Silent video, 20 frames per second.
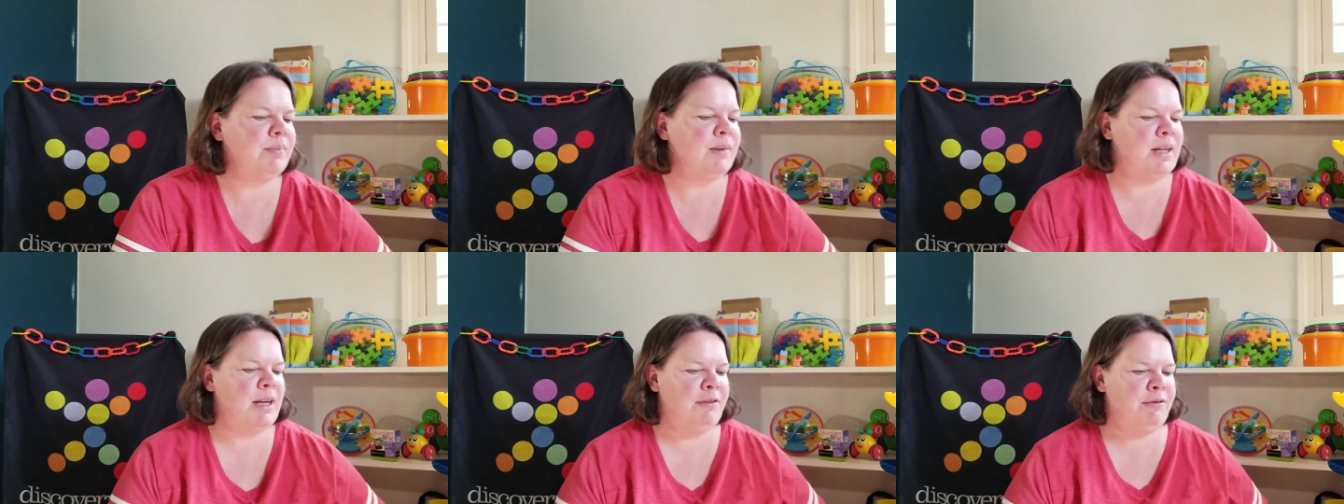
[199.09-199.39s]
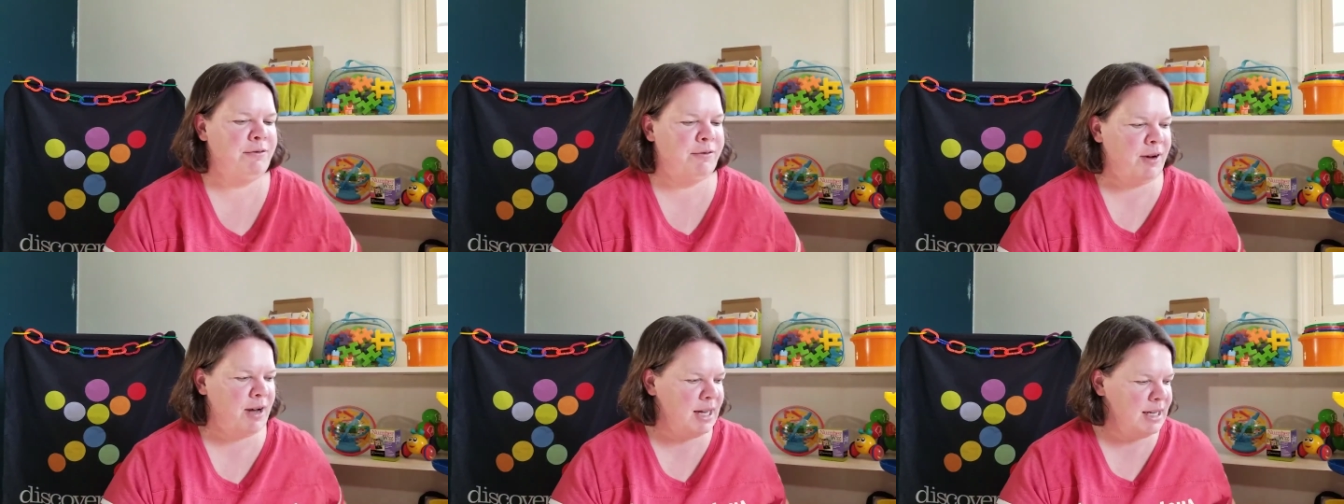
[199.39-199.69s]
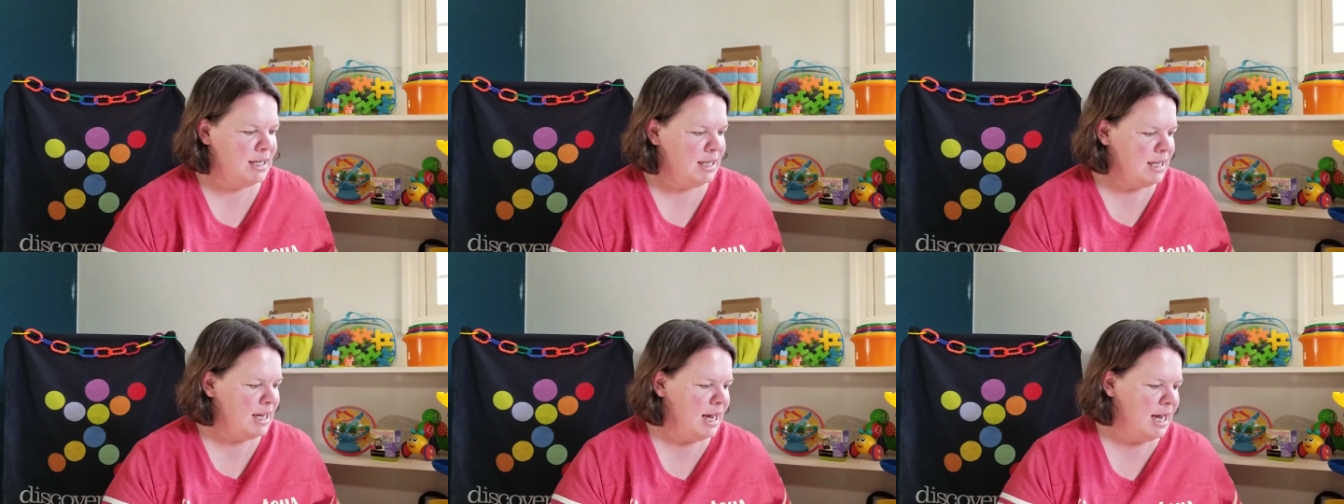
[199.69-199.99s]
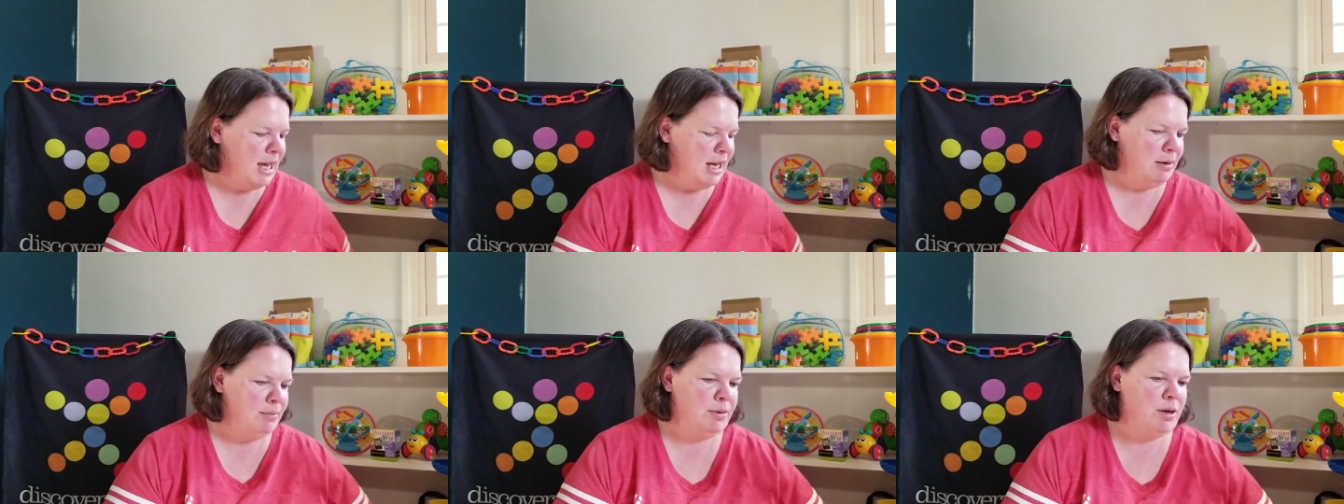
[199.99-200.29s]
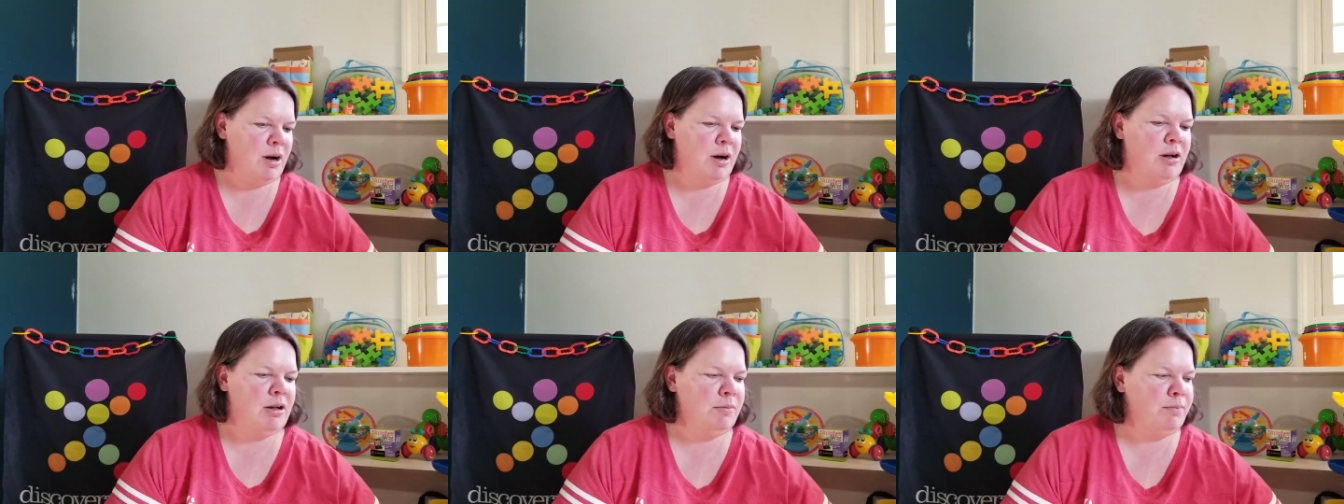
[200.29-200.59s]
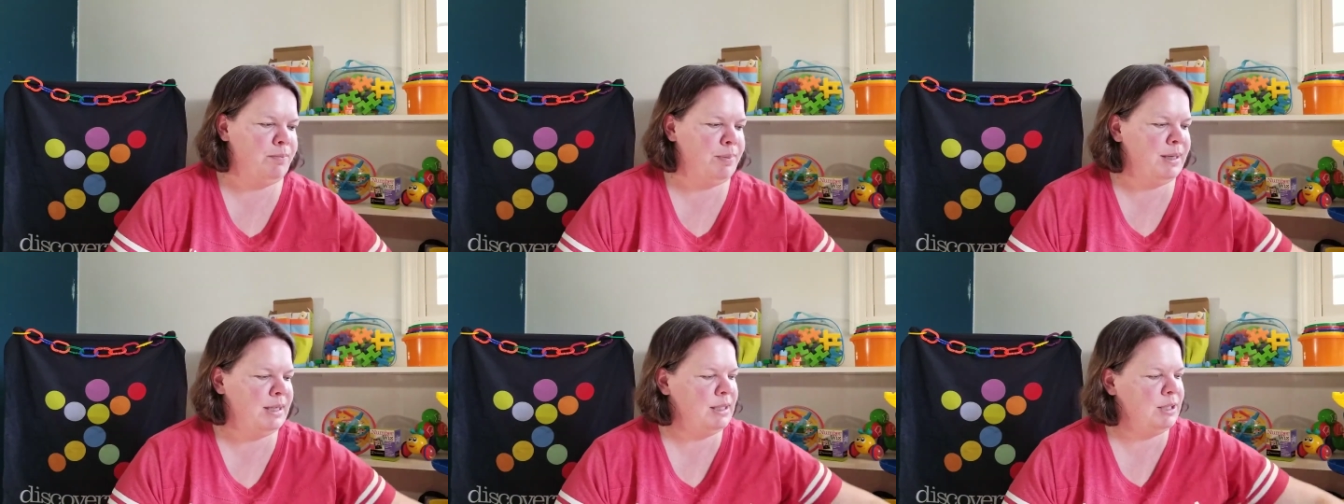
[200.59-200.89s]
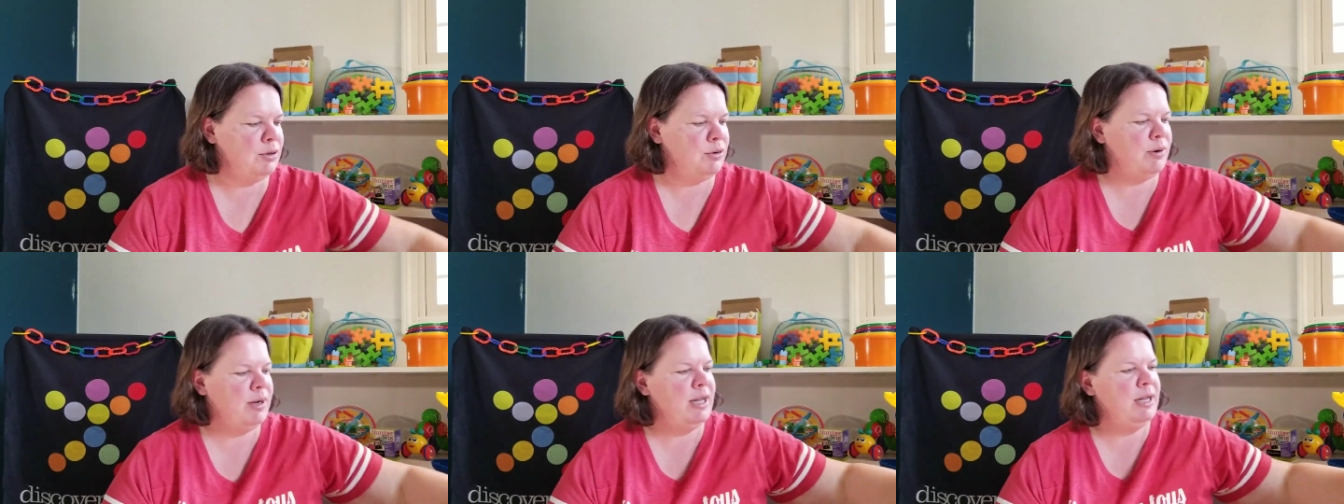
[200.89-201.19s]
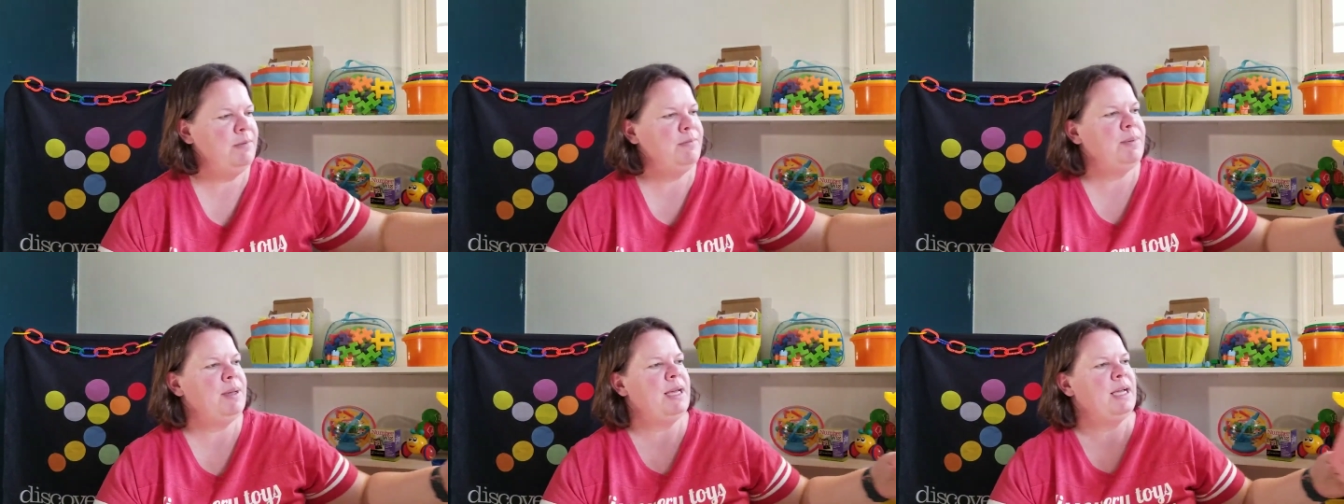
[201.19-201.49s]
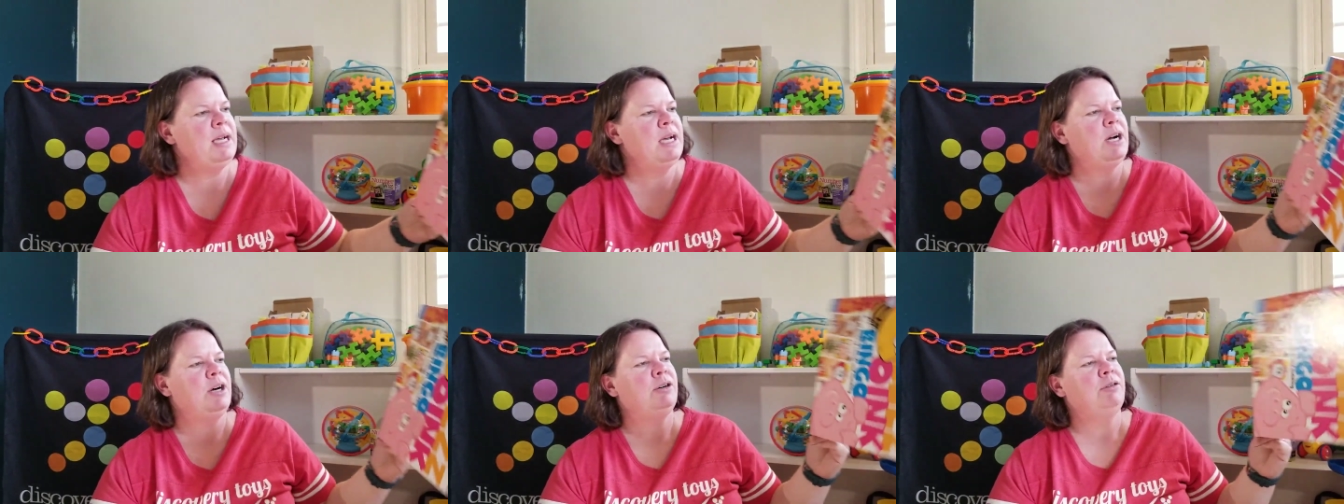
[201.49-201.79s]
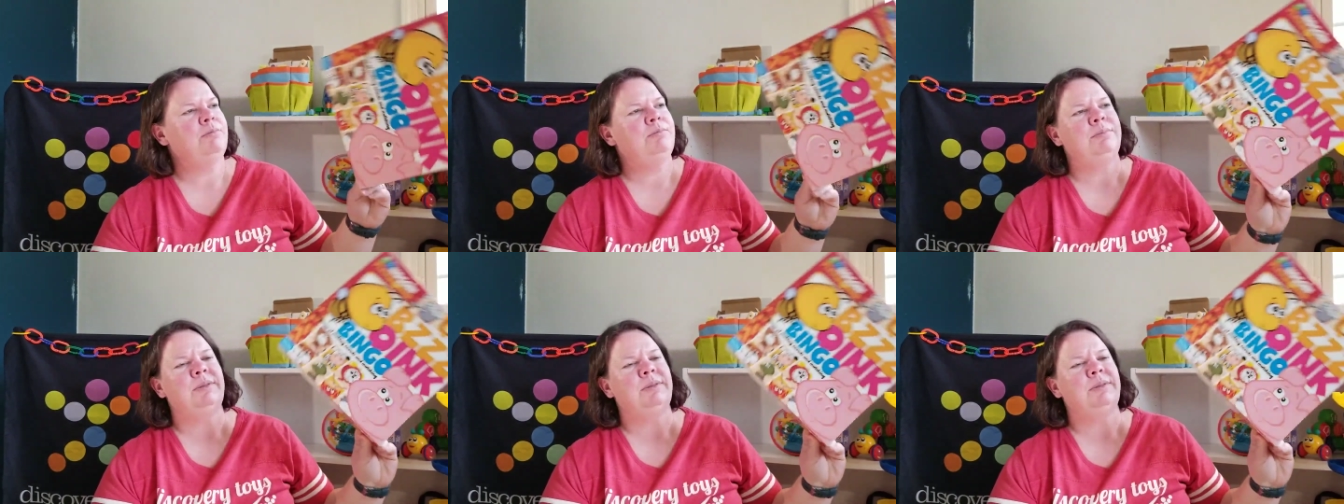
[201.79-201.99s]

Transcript: a fun game called Bizoink Bingo.